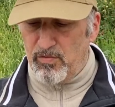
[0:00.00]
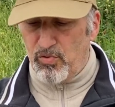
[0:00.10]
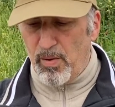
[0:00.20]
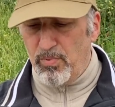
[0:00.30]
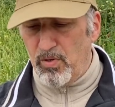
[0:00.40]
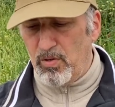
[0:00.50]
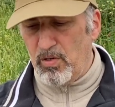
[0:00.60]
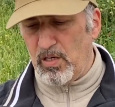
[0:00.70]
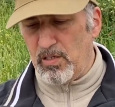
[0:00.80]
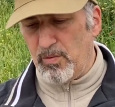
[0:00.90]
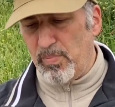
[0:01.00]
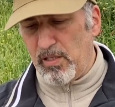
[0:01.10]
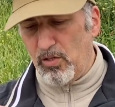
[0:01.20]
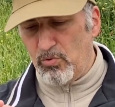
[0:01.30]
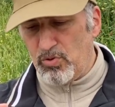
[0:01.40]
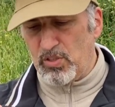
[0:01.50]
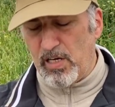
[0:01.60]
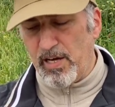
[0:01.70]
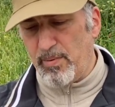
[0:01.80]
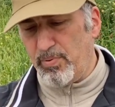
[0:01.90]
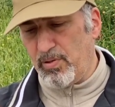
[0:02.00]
rubber bellows type